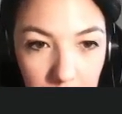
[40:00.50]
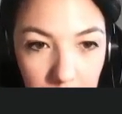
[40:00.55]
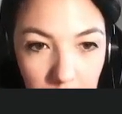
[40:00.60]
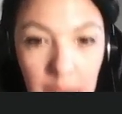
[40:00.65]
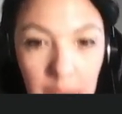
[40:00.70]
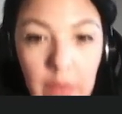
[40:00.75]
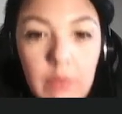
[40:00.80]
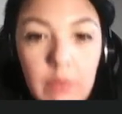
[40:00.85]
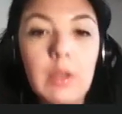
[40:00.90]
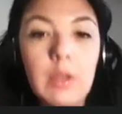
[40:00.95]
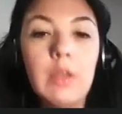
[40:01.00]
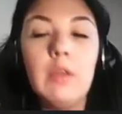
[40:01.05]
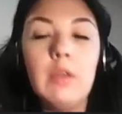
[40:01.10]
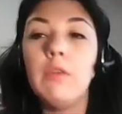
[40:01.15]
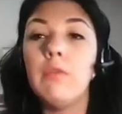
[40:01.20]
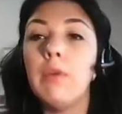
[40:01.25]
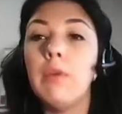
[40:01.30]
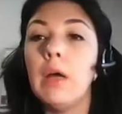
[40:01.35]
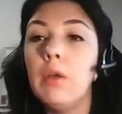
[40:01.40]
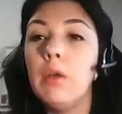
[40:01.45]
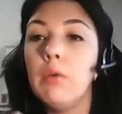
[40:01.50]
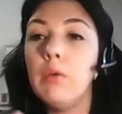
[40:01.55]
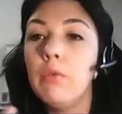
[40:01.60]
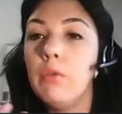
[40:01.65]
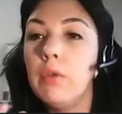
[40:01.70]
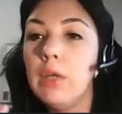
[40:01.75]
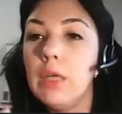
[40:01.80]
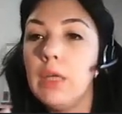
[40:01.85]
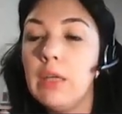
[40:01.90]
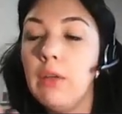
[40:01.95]
yes, it is one of
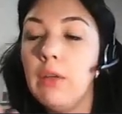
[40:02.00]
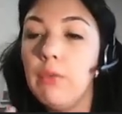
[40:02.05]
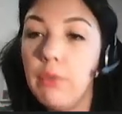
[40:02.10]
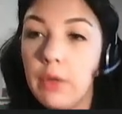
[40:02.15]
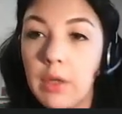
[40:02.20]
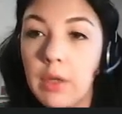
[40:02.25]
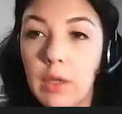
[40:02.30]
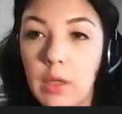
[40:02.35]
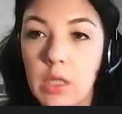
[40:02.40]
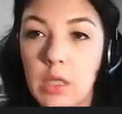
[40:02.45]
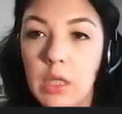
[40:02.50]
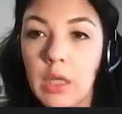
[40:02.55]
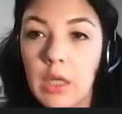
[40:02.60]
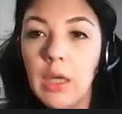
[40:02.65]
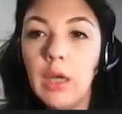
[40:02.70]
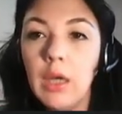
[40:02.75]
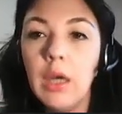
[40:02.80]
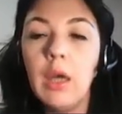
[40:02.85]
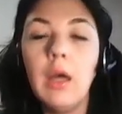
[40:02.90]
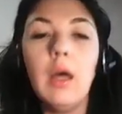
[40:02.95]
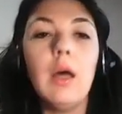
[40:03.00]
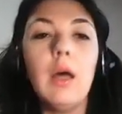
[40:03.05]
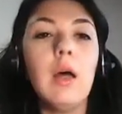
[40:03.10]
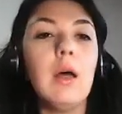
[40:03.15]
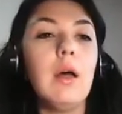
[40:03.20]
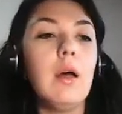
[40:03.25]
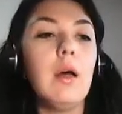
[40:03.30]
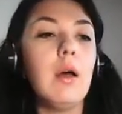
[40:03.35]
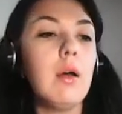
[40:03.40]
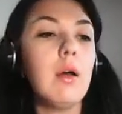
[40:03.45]
the difficulty
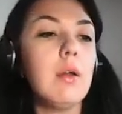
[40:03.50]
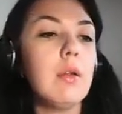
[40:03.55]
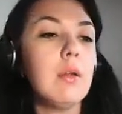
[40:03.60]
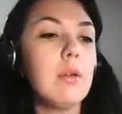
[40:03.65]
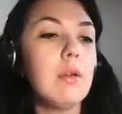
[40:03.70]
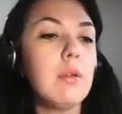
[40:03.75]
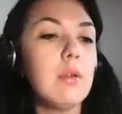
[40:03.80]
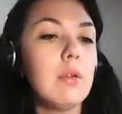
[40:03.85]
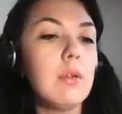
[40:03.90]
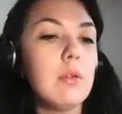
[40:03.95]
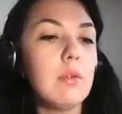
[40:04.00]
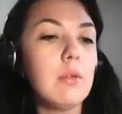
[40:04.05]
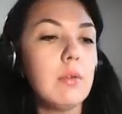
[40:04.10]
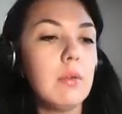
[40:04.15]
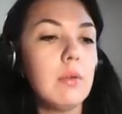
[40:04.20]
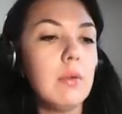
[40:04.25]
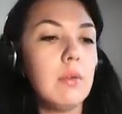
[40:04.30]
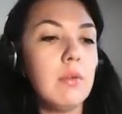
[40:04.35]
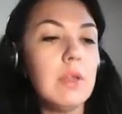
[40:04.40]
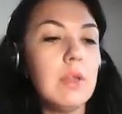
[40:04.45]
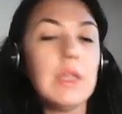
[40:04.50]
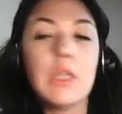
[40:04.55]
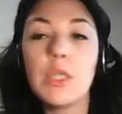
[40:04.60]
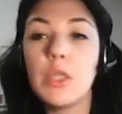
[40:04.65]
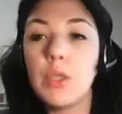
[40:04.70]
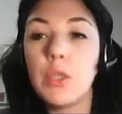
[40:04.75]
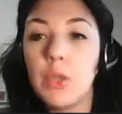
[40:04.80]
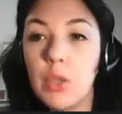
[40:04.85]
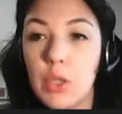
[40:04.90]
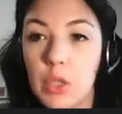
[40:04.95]
that
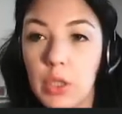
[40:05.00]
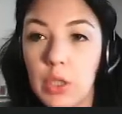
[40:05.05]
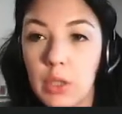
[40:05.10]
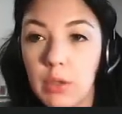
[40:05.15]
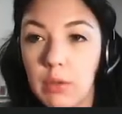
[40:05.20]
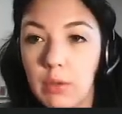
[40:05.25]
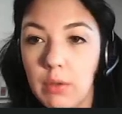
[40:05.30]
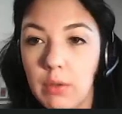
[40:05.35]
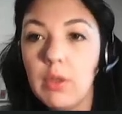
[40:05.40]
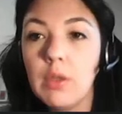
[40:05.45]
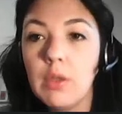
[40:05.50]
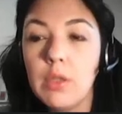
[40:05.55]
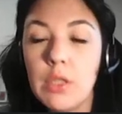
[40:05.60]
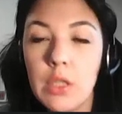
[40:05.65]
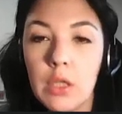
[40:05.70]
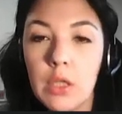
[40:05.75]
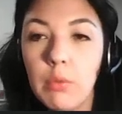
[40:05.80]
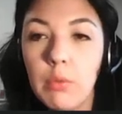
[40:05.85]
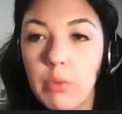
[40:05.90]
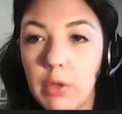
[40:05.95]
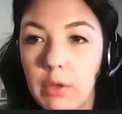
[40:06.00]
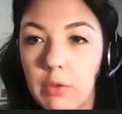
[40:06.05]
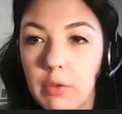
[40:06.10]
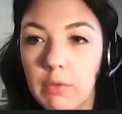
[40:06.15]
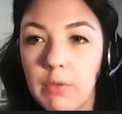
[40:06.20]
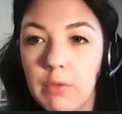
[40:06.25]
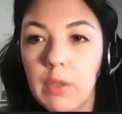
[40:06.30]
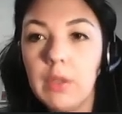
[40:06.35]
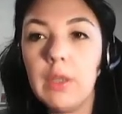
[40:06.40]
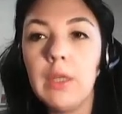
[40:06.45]
surgeon will deal with
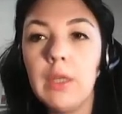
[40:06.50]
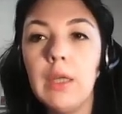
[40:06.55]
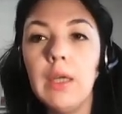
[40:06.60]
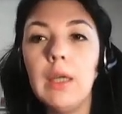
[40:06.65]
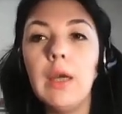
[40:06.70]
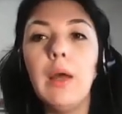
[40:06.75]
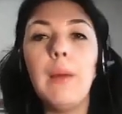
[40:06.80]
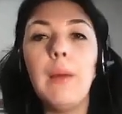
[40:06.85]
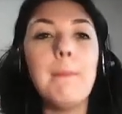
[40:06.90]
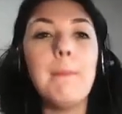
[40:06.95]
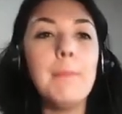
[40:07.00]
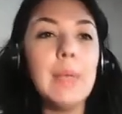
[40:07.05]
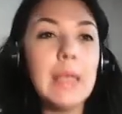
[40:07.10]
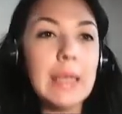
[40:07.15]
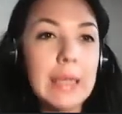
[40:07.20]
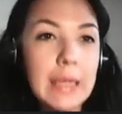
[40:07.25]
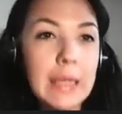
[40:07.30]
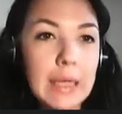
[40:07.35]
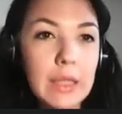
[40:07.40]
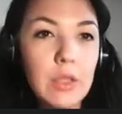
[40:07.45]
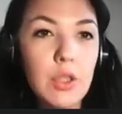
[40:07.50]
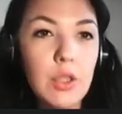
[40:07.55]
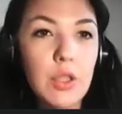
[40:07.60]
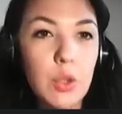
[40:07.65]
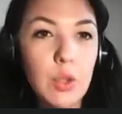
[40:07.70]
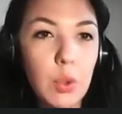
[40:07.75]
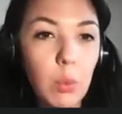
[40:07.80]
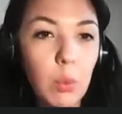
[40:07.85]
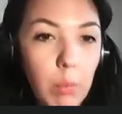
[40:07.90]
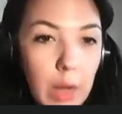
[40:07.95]
when he begins
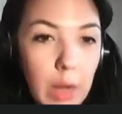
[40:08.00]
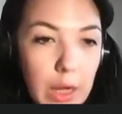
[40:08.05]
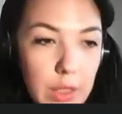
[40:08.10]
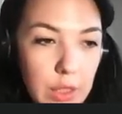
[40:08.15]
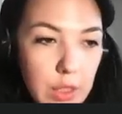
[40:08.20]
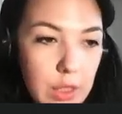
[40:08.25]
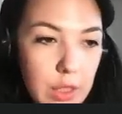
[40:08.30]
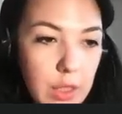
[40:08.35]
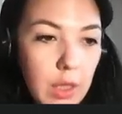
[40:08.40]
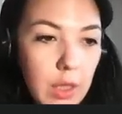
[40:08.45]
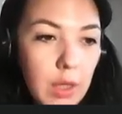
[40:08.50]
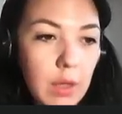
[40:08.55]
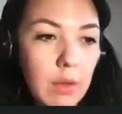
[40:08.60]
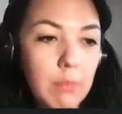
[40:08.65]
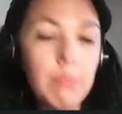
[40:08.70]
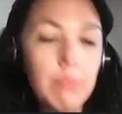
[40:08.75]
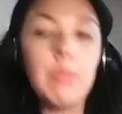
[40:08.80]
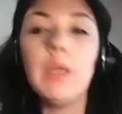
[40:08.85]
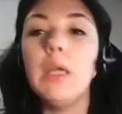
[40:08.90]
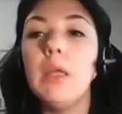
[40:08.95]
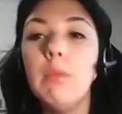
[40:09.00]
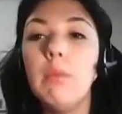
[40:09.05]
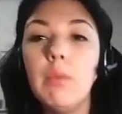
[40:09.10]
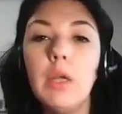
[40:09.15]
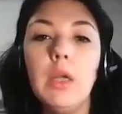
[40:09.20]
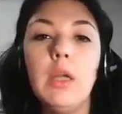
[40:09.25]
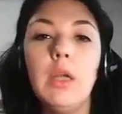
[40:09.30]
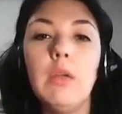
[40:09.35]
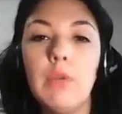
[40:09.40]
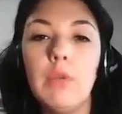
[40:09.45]
to master
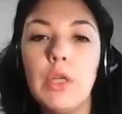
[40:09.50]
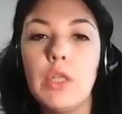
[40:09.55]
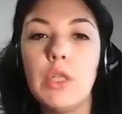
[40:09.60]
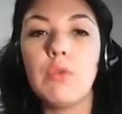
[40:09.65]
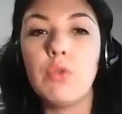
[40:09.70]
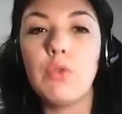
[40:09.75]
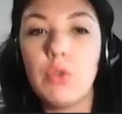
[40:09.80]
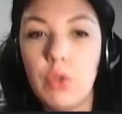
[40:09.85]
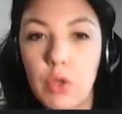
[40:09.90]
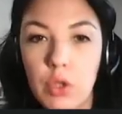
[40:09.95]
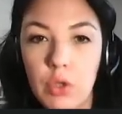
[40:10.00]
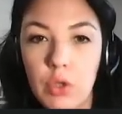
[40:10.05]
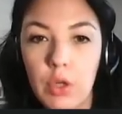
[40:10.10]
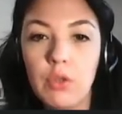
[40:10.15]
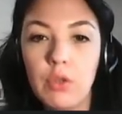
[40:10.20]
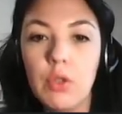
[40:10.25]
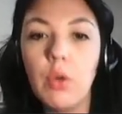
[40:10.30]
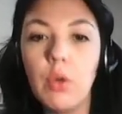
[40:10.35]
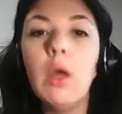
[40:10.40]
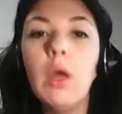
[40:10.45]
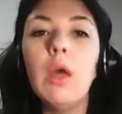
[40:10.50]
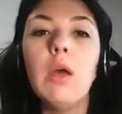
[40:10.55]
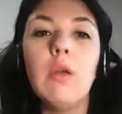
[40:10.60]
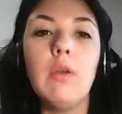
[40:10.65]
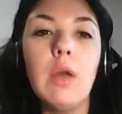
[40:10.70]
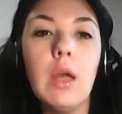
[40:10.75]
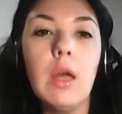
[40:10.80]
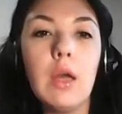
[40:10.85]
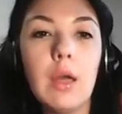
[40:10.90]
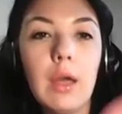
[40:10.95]
minimally invasive surgery. So
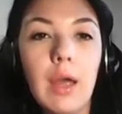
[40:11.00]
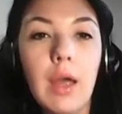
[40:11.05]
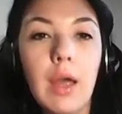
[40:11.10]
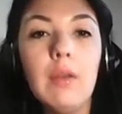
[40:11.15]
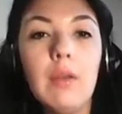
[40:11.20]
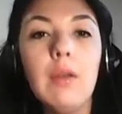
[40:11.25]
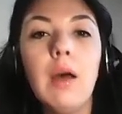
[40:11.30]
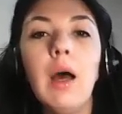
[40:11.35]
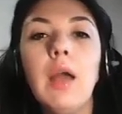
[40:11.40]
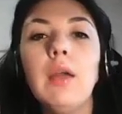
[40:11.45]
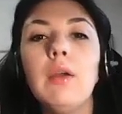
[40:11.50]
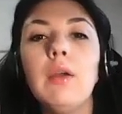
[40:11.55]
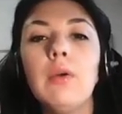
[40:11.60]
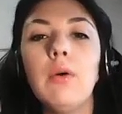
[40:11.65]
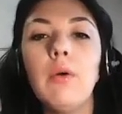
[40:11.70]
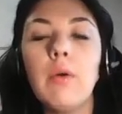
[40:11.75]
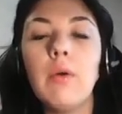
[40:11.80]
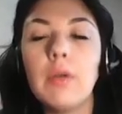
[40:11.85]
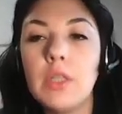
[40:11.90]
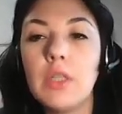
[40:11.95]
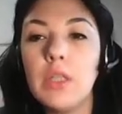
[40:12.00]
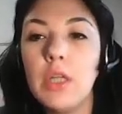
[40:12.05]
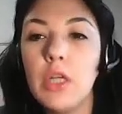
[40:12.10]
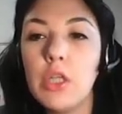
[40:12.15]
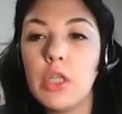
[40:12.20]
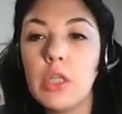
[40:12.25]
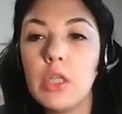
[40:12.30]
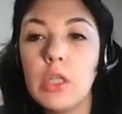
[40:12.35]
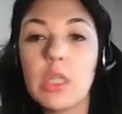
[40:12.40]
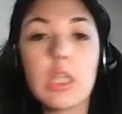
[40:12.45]
hand-eye
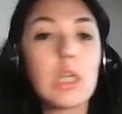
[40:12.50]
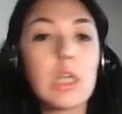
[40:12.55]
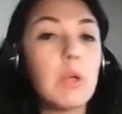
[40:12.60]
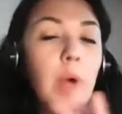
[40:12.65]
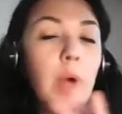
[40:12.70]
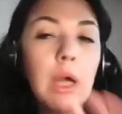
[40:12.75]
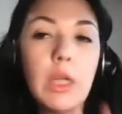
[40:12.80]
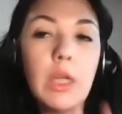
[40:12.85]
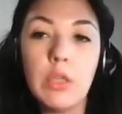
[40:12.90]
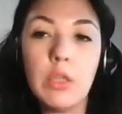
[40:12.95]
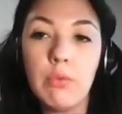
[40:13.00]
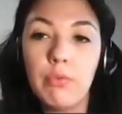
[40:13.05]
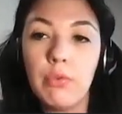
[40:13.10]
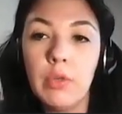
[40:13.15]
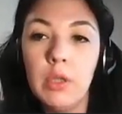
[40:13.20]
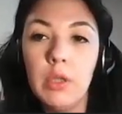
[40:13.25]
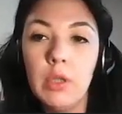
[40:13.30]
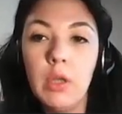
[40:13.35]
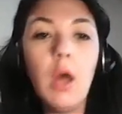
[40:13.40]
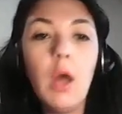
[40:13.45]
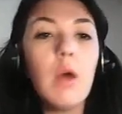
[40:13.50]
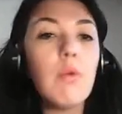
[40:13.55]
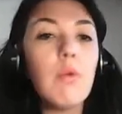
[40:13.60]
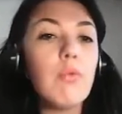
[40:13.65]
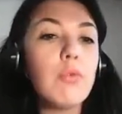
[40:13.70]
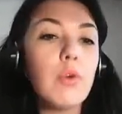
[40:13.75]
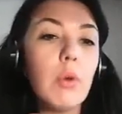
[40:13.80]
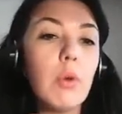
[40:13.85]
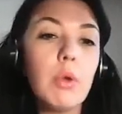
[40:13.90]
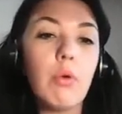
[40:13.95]
coordination is quite different
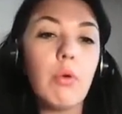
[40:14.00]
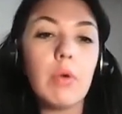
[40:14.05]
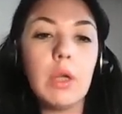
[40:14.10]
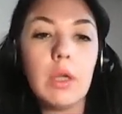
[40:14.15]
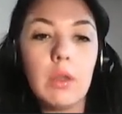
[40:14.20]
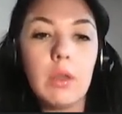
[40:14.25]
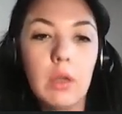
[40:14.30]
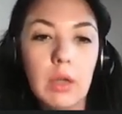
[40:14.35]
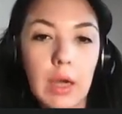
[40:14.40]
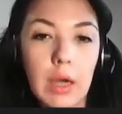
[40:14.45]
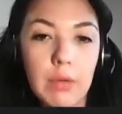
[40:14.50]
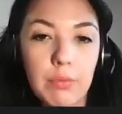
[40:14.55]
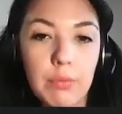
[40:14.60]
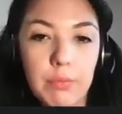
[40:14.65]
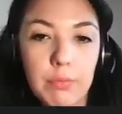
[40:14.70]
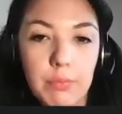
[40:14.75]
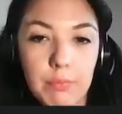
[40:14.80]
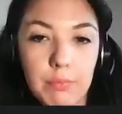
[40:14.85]
from a real life.